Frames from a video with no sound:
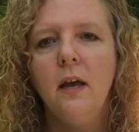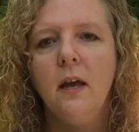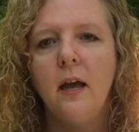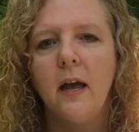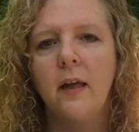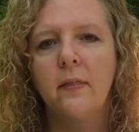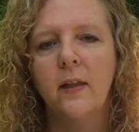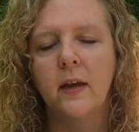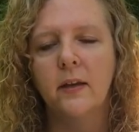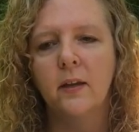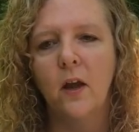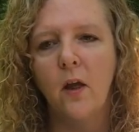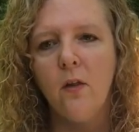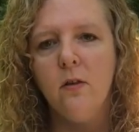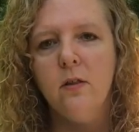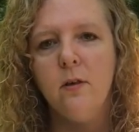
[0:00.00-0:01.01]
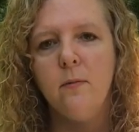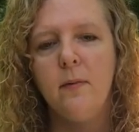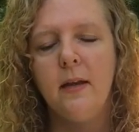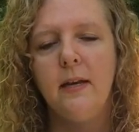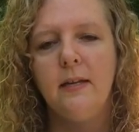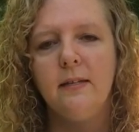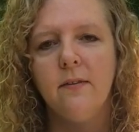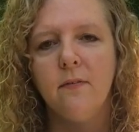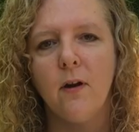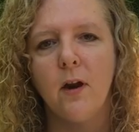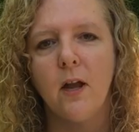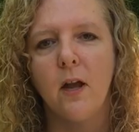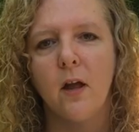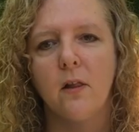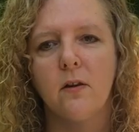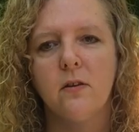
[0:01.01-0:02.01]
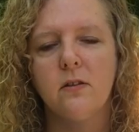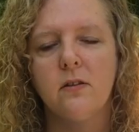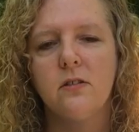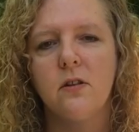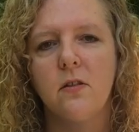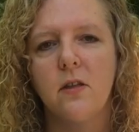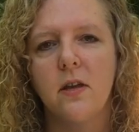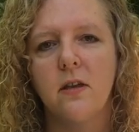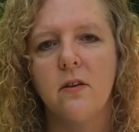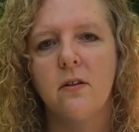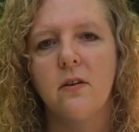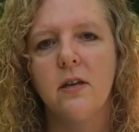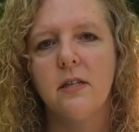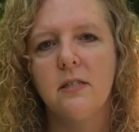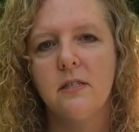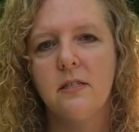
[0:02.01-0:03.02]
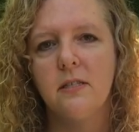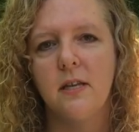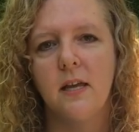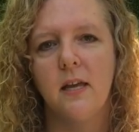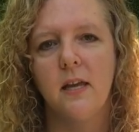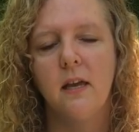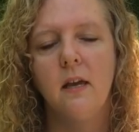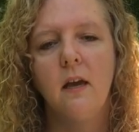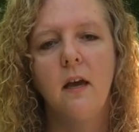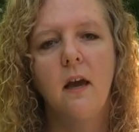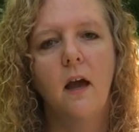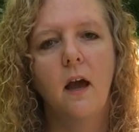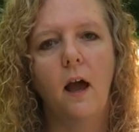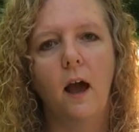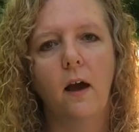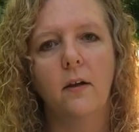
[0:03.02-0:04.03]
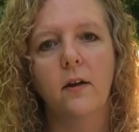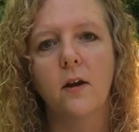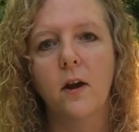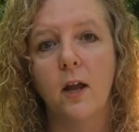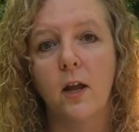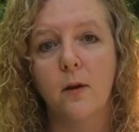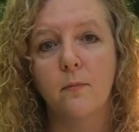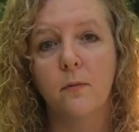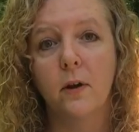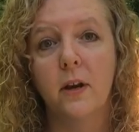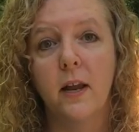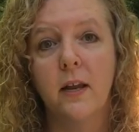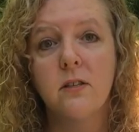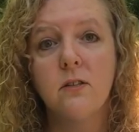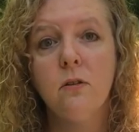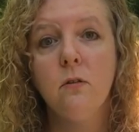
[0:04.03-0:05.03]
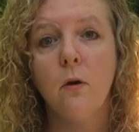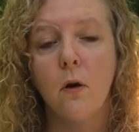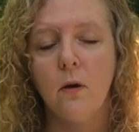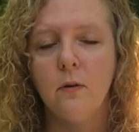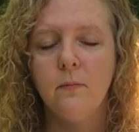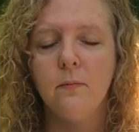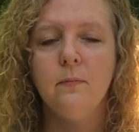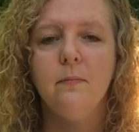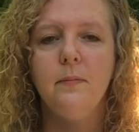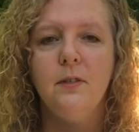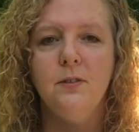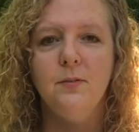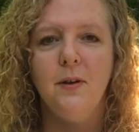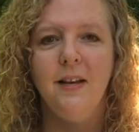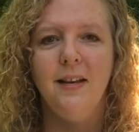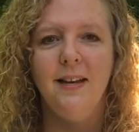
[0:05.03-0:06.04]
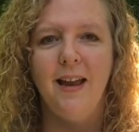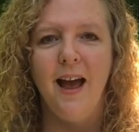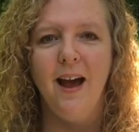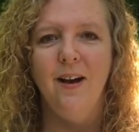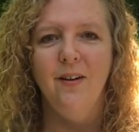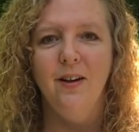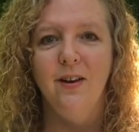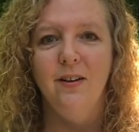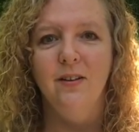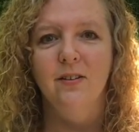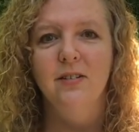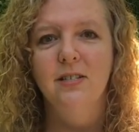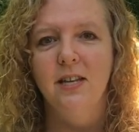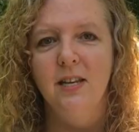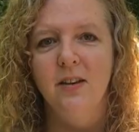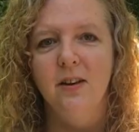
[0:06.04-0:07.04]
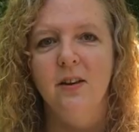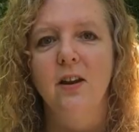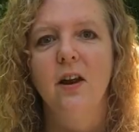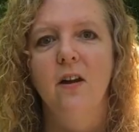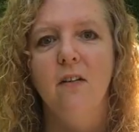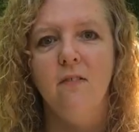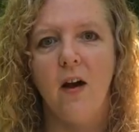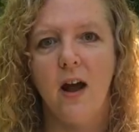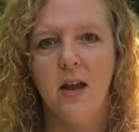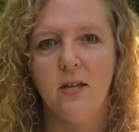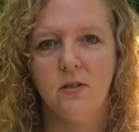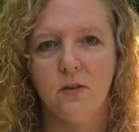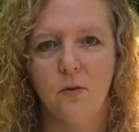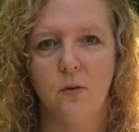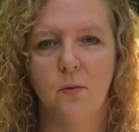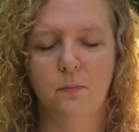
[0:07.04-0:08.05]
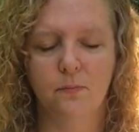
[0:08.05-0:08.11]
and then color them in different colors so that you can see how your handprint has grown between now and your senior year of high school.